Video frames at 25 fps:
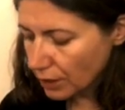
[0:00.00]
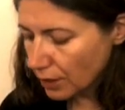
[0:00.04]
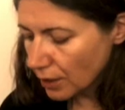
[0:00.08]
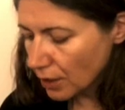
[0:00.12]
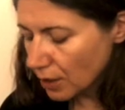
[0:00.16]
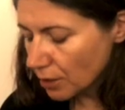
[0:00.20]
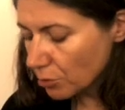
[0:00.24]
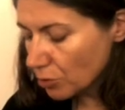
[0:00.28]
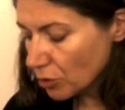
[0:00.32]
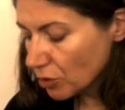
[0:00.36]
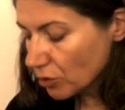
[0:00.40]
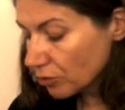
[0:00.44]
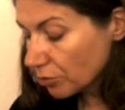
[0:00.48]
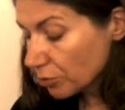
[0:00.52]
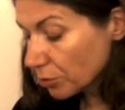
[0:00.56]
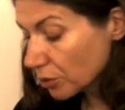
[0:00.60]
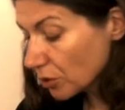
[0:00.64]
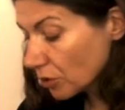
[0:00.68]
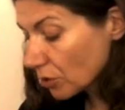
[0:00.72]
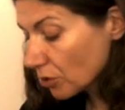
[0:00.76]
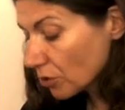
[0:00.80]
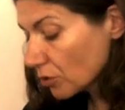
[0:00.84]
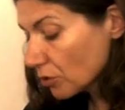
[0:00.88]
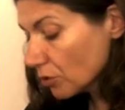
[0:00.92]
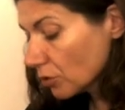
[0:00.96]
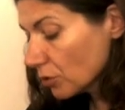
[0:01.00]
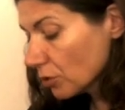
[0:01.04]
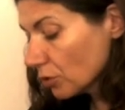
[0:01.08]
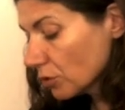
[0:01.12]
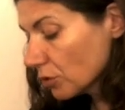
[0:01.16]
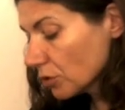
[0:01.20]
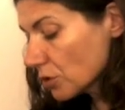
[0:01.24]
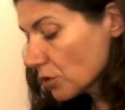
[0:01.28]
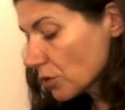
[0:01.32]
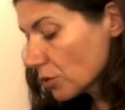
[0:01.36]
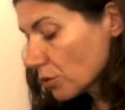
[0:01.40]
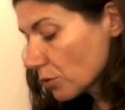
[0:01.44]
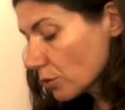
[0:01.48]
that movement through the
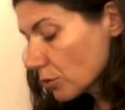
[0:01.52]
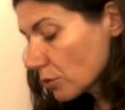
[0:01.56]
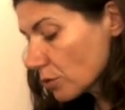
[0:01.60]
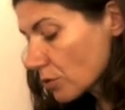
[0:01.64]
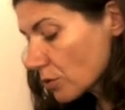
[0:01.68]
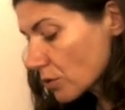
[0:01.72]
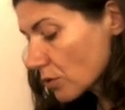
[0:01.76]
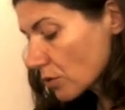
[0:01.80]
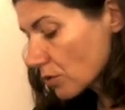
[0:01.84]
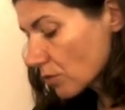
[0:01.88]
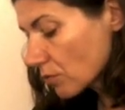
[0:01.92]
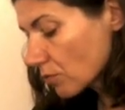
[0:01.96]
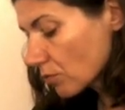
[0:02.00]
toes,